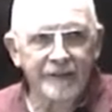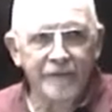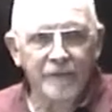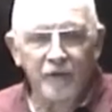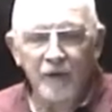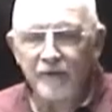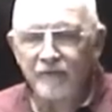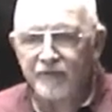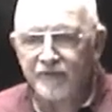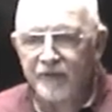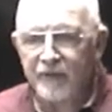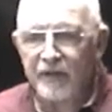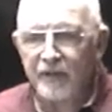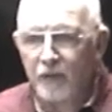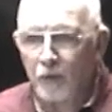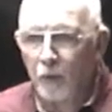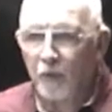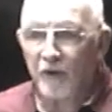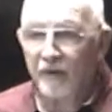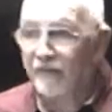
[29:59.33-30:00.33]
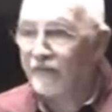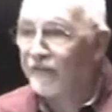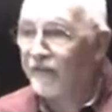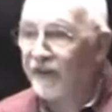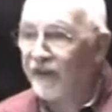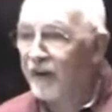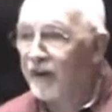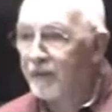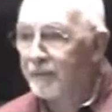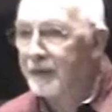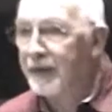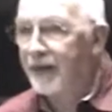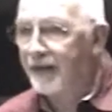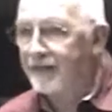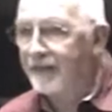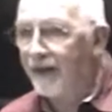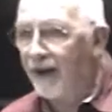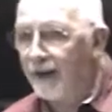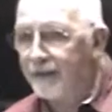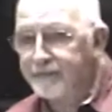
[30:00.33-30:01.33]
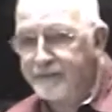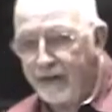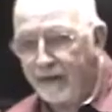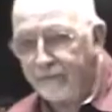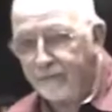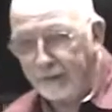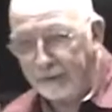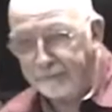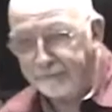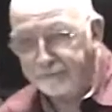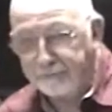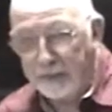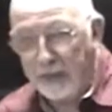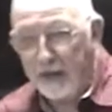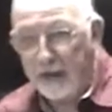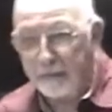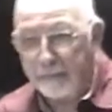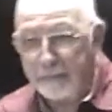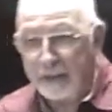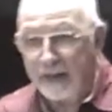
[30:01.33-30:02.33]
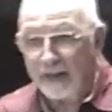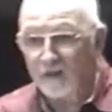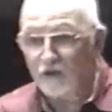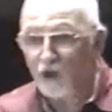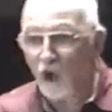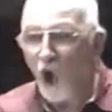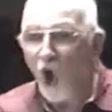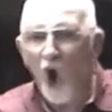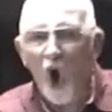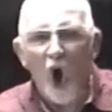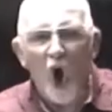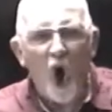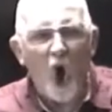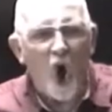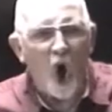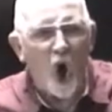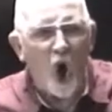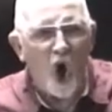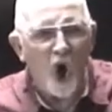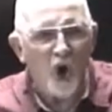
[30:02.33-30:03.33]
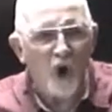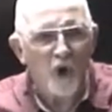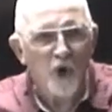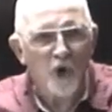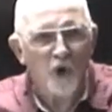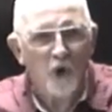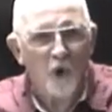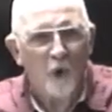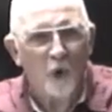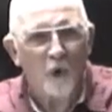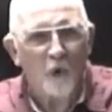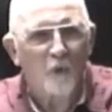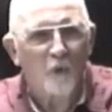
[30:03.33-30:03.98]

we've seen the word fear many times, haven't we? And it means awe or